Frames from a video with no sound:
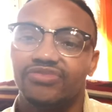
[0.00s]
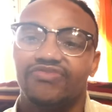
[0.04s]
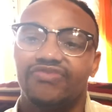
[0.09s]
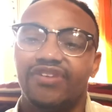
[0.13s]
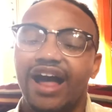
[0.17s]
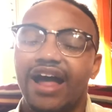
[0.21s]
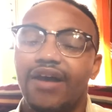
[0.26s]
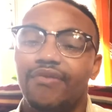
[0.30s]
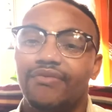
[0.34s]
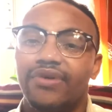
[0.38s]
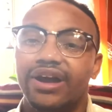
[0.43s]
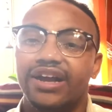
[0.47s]

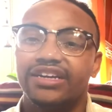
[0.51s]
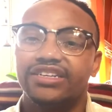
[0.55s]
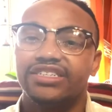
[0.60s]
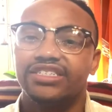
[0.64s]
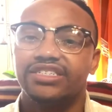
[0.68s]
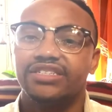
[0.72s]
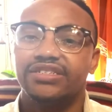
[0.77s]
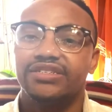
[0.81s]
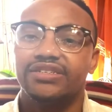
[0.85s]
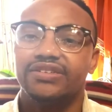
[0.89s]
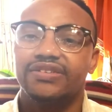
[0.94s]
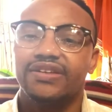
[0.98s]
find ways
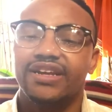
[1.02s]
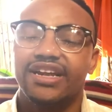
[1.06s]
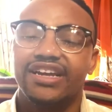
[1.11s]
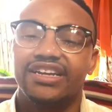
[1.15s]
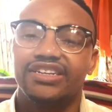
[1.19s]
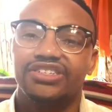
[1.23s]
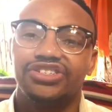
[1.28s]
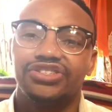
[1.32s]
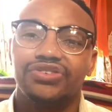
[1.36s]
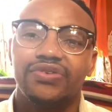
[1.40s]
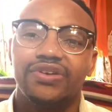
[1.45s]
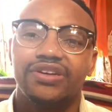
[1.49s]
to
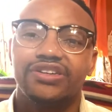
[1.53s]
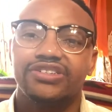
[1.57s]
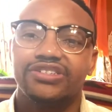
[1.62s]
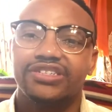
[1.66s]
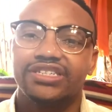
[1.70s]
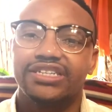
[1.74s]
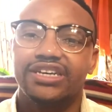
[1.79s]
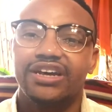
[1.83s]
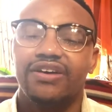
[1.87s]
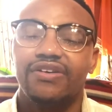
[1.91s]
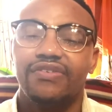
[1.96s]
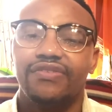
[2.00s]
enjoy
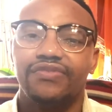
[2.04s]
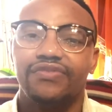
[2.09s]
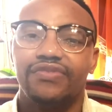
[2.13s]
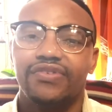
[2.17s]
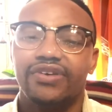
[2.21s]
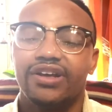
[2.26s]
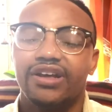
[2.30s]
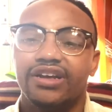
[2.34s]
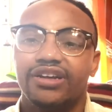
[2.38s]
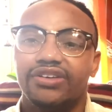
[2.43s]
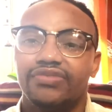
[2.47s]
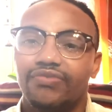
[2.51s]
yourself,
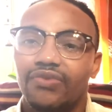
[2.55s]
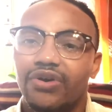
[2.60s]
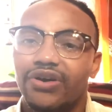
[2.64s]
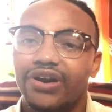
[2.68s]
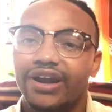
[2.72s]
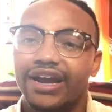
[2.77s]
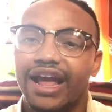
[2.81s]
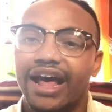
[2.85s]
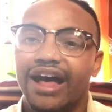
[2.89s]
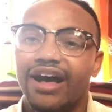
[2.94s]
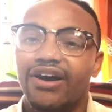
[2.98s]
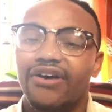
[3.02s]

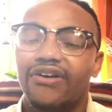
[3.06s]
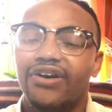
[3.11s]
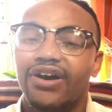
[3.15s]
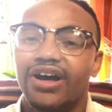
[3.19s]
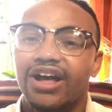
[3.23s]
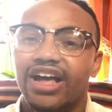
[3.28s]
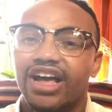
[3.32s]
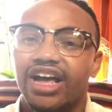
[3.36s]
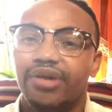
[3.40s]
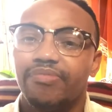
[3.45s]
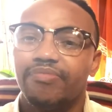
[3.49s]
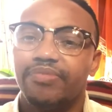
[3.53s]
work out,
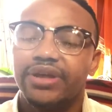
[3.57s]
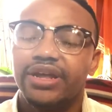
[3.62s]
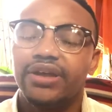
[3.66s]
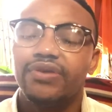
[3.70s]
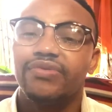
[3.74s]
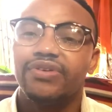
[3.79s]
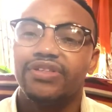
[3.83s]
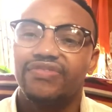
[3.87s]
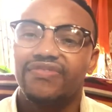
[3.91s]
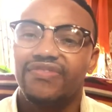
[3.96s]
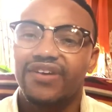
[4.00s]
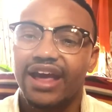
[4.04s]
be
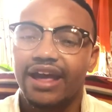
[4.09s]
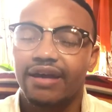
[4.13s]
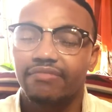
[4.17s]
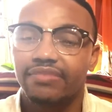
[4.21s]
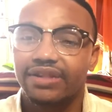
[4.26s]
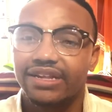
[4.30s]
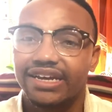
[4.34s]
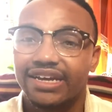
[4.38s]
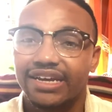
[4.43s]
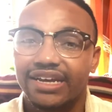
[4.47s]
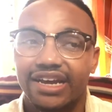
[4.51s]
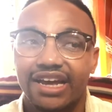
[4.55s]
with
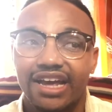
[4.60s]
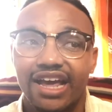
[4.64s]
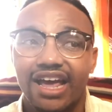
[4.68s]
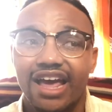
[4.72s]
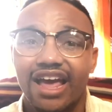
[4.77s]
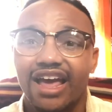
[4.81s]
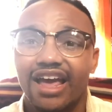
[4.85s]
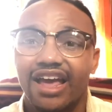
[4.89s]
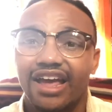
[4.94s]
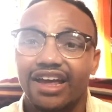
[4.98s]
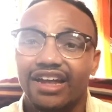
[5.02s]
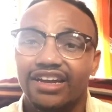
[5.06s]
family,
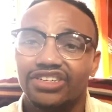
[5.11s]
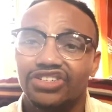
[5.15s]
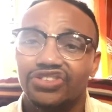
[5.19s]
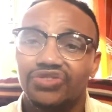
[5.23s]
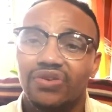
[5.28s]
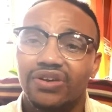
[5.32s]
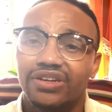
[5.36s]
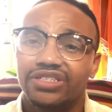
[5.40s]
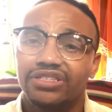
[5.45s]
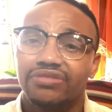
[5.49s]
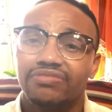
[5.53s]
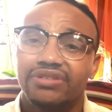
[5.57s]

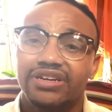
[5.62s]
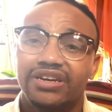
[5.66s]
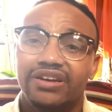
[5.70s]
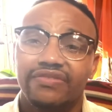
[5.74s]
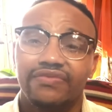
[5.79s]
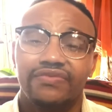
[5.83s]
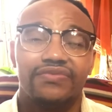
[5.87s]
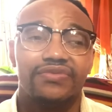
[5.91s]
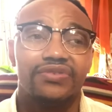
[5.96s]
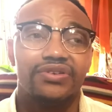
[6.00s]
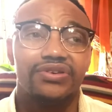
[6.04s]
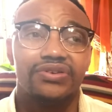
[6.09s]
enjoy some good
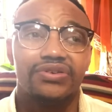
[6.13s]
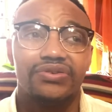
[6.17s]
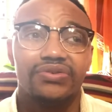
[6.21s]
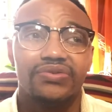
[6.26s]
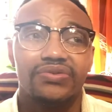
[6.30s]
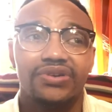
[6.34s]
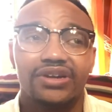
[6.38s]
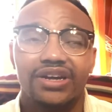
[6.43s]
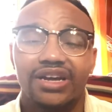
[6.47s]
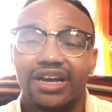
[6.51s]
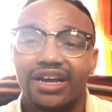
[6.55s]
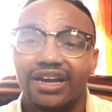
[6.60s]
food,
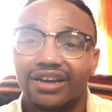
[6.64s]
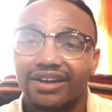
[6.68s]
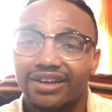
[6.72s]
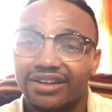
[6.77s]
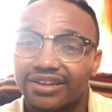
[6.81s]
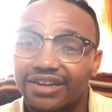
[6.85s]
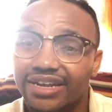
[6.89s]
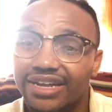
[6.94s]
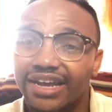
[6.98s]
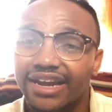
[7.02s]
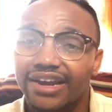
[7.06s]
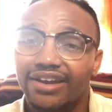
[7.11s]

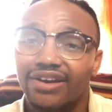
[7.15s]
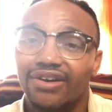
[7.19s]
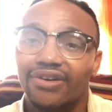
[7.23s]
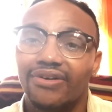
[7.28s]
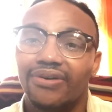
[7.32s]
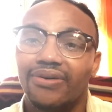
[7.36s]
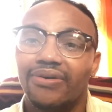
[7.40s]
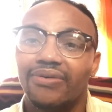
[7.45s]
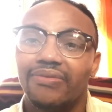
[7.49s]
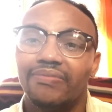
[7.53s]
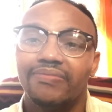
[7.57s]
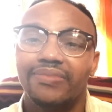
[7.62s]
cook at
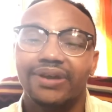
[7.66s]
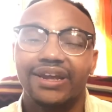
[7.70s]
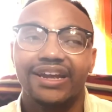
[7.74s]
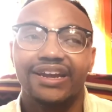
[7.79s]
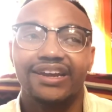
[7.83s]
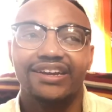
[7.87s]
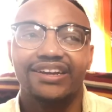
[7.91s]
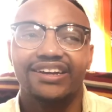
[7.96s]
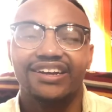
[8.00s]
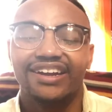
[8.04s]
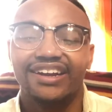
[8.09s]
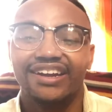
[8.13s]
home,
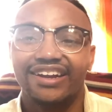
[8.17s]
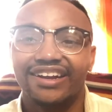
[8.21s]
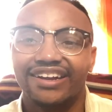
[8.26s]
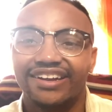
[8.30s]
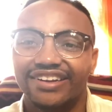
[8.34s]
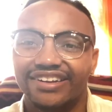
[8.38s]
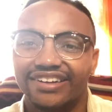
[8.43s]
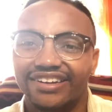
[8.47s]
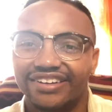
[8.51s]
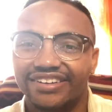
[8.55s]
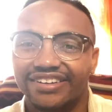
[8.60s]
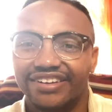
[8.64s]
and
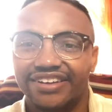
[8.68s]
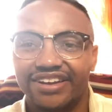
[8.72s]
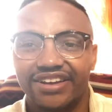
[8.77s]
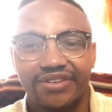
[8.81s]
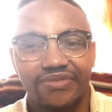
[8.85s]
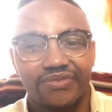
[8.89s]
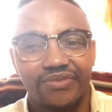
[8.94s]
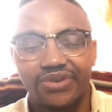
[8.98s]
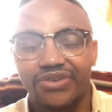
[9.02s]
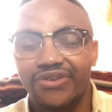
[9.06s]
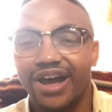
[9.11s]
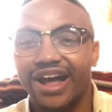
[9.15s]

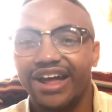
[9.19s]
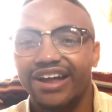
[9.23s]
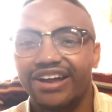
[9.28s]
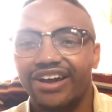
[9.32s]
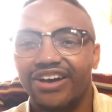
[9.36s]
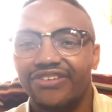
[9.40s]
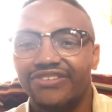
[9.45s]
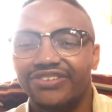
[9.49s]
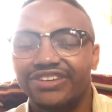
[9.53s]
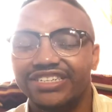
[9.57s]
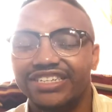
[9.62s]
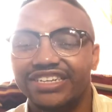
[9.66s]
what do I
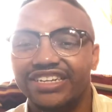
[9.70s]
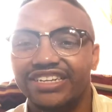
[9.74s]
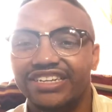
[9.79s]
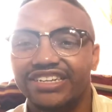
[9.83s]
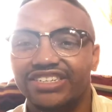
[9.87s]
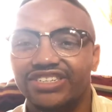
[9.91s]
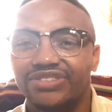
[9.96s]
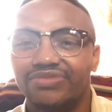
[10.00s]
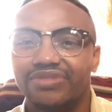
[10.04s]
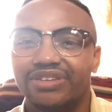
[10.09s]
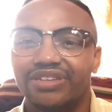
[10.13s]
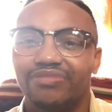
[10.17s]
always end
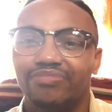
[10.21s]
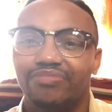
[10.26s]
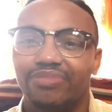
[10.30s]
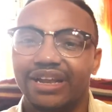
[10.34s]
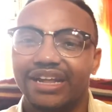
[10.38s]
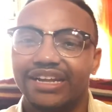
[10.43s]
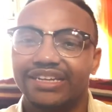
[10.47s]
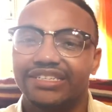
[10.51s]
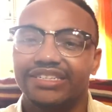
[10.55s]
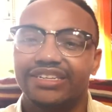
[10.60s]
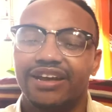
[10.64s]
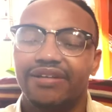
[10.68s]
this with?
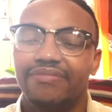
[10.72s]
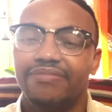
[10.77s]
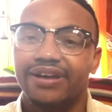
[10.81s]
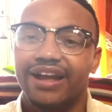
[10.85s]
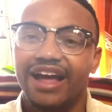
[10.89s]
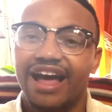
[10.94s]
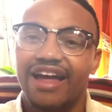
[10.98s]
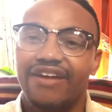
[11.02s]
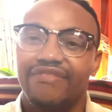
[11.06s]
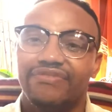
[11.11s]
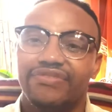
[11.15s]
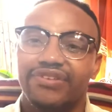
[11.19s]
Bless up,
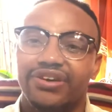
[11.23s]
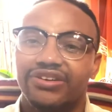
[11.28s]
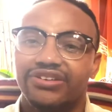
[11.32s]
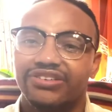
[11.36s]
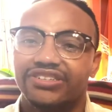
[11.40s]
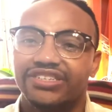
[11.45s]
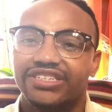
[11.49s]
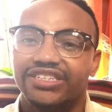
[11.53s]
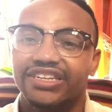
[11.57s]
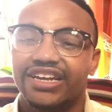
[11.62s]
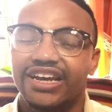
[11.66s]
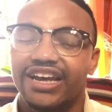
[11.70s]
God
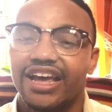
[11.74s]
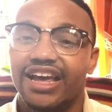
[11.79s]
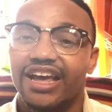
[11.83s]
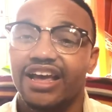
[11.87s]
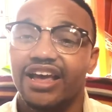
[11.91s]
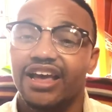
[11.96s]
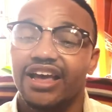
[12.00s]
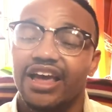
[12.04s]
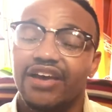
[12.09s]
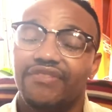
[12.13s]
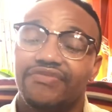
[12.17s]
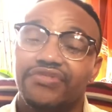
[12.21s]
first.
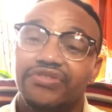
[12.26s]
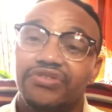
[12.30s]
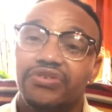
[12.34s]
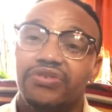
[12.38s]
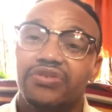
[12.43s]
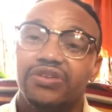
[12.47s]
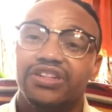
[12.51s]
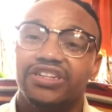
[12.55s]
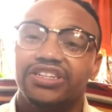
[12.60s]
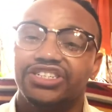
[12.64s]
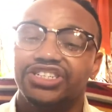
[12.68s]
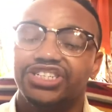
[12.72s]
If you're new
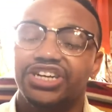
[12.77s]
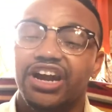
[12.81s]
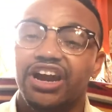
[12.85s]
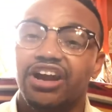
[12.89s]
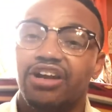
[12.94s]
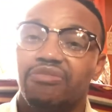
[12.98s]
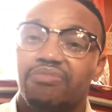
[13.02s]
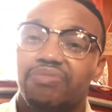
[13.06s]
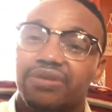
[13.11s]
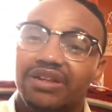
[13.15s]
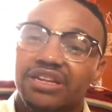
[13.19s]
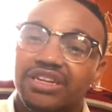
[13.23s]
to the
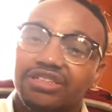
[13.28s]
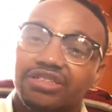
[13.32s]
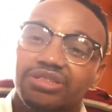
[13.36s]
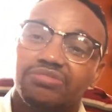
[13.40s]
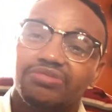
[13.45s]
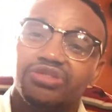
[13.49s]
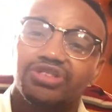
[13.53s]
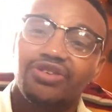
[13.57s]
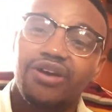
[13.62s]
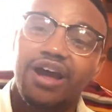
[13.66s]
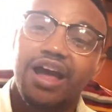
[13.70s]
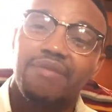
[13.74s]
channel, please
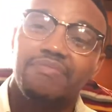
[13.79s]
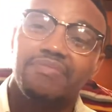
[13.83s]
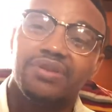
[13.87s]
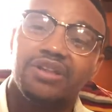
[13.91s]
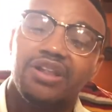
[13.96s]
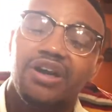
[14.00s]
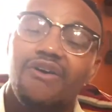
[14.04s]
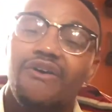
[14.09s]
subscribe below.